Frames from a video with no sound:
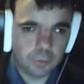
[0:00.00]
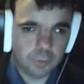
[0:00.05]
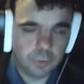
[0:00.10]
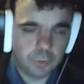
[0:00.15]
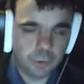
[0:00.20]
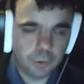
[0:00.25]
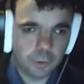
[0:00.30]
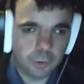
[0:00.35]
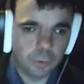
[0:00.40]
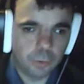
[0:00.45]
you
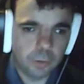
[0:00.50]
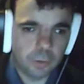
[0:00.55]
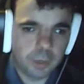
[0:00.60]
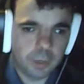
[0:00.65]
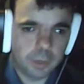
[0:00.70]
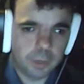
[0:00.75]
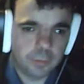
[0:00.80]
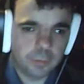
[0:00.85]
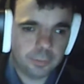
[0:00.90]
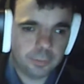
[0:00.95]
go
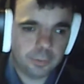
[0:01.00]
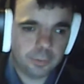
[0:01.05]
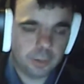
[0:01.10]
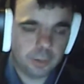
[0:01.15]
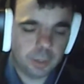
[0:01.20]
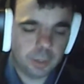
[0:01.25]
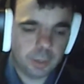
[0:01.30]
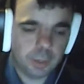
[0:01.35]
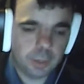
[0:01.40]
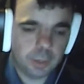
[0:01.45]
into
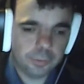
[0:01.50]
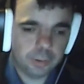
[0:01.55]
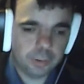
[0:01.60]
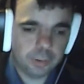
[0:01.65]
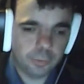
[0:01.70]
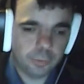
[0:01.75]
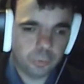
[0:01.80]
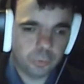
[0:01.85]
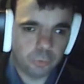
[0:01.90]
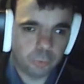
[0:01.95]
it's in
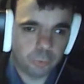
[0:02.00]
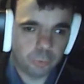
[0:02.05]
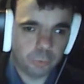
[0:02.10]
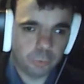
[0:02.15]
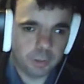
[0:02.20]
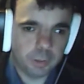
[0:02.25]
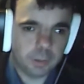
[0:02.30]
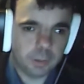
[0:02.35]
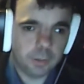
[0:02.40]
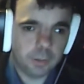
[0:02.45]

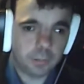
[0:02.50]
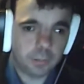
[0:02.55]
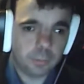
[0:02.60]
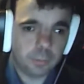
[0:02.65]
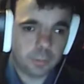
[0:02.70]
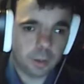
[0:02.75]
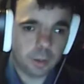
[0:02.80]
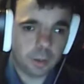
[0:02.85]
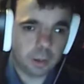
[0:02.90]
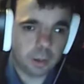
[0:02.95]
Roll20.
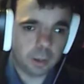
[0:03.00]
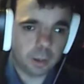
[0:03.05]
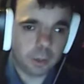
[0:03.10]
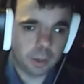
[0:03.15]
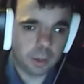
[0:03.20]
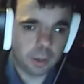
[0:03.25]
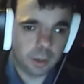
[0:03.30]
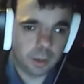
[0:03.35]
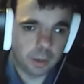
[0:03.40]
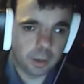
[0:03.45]

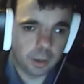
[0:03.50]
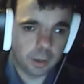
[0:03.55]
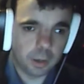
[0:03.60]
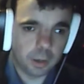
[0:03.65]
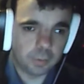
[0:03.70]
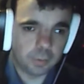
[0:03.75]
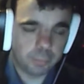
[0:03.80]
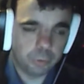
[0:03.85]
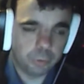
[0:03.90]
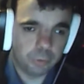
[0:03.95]

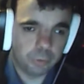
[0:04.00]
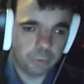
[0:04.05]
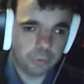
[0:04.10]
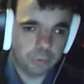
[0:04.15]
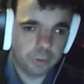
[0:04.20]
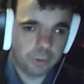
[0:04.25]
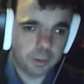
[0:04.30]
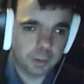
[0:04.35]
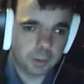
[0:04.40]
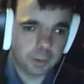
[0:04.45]
I've put
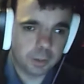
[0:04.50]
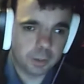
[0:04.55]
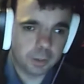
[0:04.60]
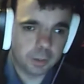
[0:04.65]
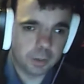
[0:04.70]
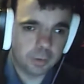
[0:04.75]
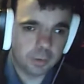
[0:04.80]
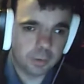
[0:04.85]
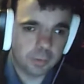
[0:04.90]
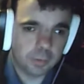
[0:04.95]

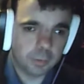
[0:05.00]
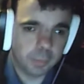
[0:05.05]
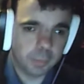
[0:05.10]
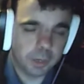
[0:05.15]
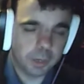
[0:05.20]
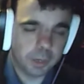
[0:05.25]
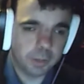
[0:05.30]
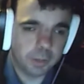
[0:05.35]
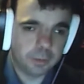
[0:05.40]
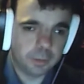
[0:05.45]
them
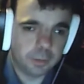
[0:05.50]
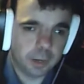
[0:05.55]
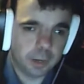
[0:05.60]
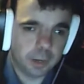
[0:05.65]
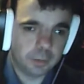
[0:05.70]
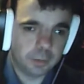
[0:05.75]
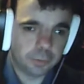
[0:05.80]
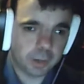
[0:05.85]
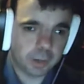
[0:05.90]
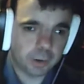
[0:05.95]
in
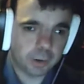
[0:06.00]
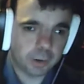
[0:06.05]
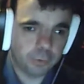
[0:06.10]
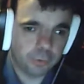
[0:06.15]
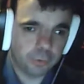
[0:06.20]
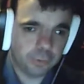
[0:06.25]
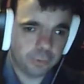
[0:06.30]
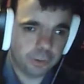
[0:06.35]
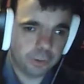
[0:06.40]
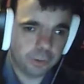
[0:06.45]
as character
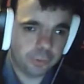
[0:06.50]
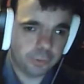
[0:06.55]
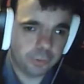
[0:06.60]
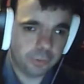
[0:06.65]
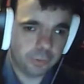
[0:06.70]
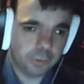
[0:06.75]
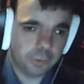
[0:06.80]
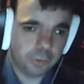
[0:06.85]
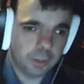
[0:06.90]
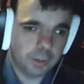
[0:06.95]
sheets
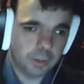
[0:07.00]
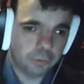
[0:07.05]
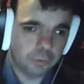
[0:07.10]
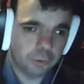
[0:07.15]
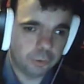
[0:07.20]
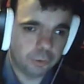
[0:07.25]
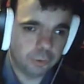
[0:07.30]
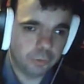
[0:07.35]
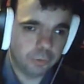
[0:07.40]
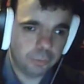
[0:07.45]
in the
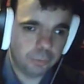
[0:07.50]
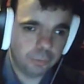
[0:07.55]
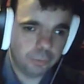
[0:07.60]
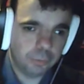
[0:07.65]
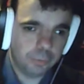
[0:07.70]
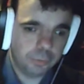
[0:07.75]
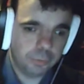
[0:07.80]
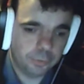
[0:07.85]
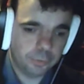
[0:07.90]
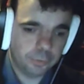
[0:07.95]
journal,
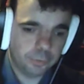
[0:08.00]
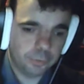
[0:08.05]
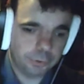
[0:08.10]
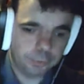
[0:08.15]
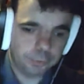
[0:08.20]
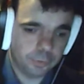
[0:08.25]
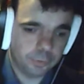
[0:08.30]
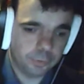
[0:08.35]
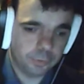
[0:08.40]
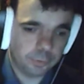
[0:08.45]

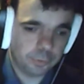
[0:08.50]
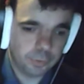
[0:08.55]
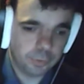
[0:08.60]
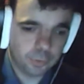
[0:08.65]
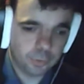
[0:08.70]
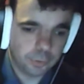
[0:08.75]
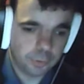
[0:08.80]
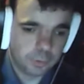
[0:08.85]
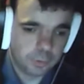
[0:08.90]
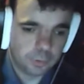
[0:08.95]
so
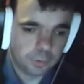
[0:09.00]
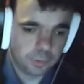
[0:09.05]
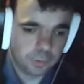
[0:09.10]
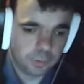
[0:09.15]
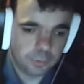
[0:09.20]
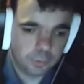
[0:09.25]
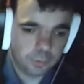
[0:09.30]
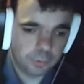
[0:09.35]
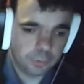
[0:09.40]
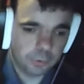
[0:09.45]

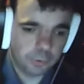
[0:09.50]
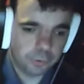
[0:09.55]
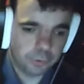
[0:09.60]
you